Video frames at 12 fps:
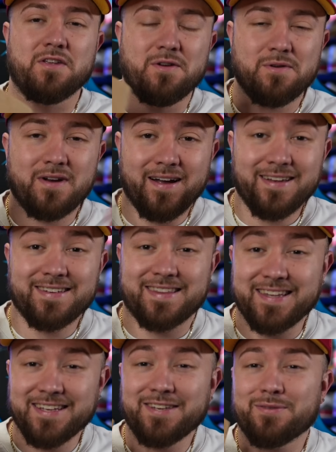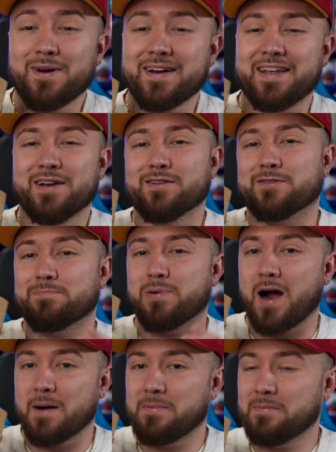You guys, this right here is
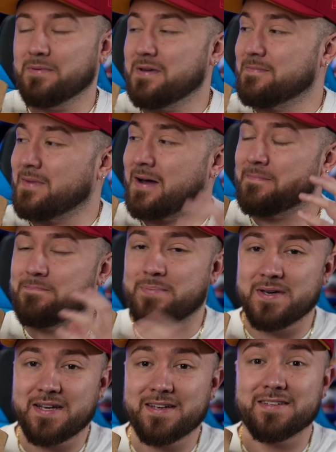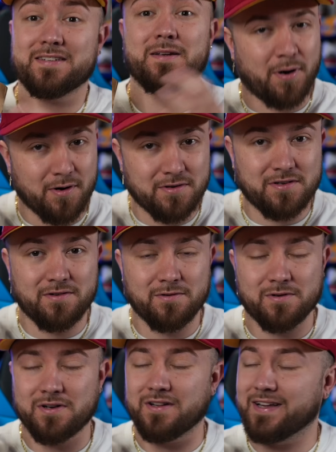probably my biggest
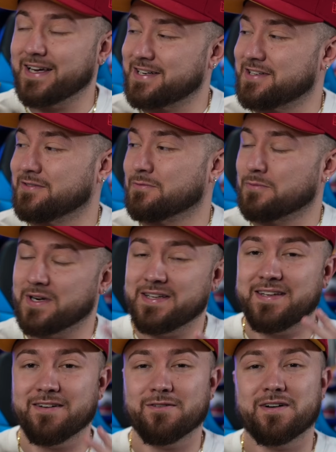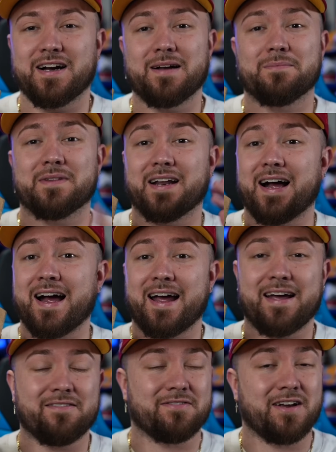personal collection retail cop that I
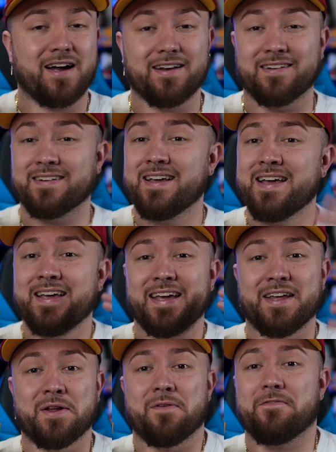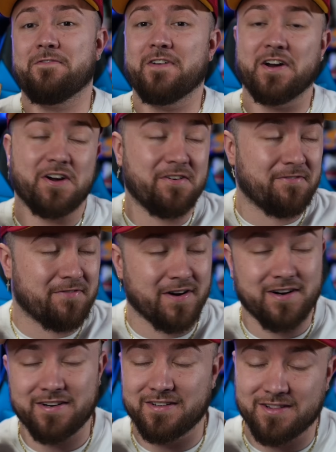have gotten in a very,
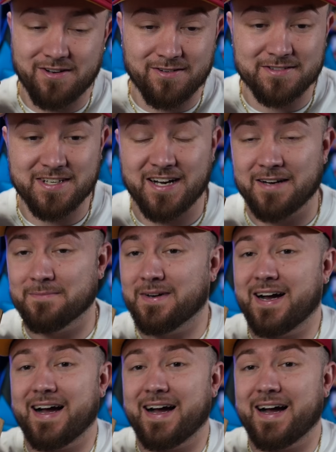very long time.